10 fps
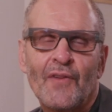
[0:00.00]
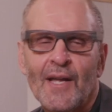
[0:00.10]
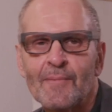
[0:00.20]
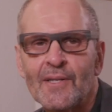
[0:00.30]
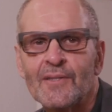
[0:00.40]

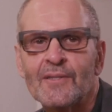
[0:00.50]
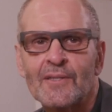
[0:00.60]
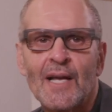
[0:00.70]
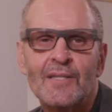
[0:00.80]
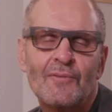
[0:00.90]
families,
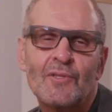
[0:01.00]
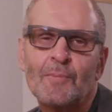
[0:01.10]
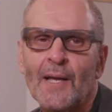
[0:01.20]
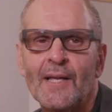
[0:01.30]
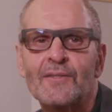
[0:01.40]
size of
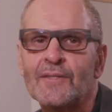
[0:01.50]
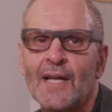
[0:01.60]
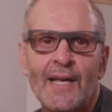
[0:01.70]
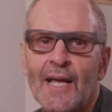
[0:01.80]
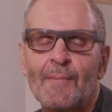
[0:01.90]
space,
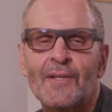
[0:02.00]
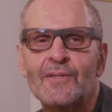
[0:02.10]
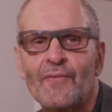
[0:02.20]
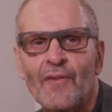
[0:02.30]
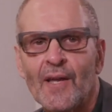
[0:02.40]

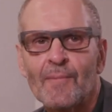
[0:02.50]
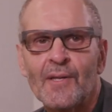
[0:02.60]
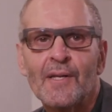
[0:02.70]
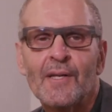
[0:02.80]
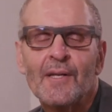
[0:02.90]
dynamics of
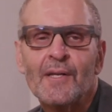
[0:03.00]
family.